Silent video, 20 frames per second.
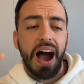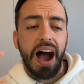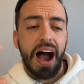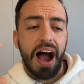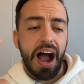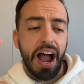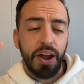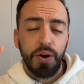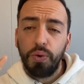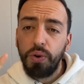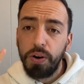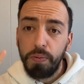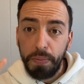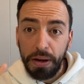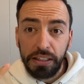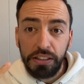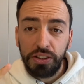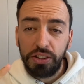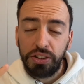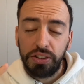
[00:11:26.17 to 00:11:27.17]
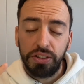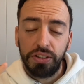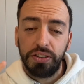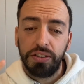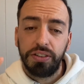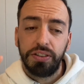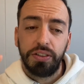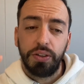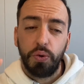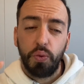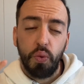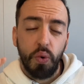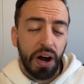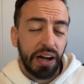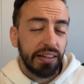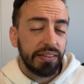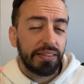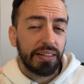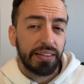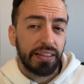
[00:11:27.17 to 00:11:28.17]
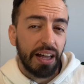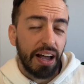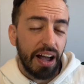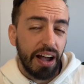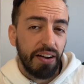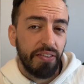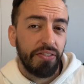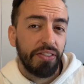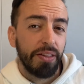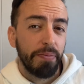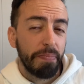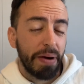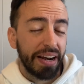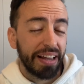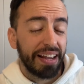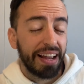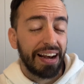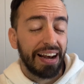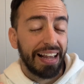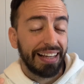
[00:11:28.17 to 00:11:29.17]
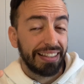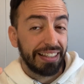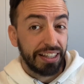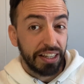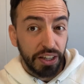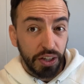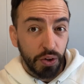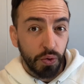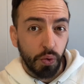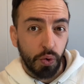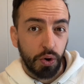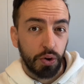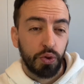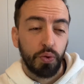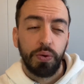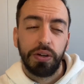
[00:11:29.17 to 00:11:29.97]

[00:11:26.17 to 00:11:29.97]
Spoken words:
I will mention the ones that have the marker light keyword.